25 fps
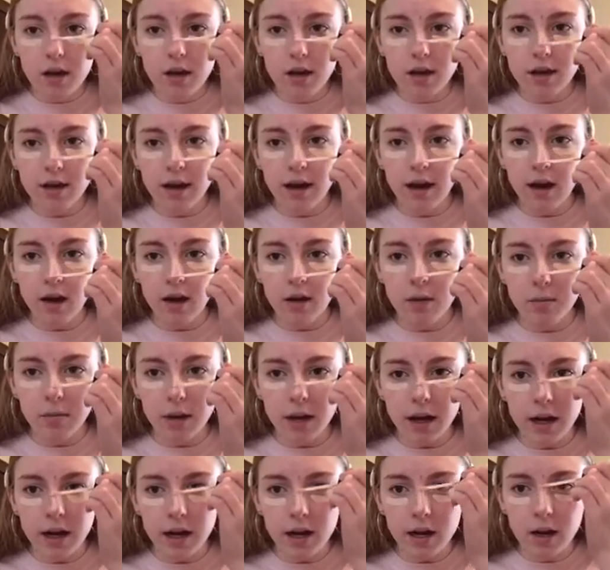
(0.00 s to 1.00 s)
down
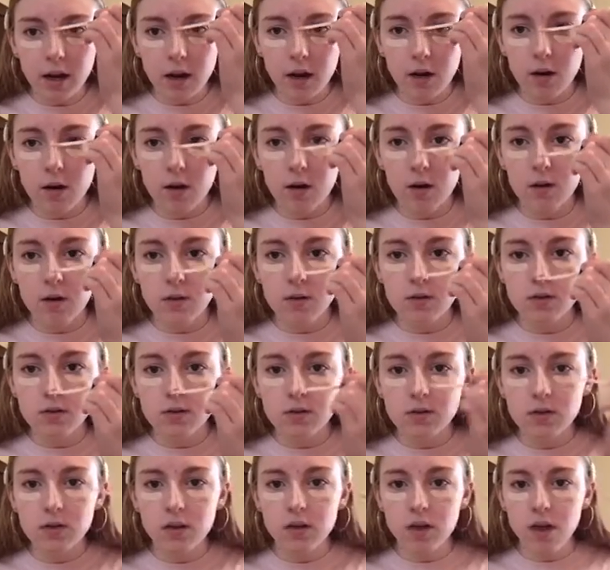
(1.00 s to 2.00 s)
my nose,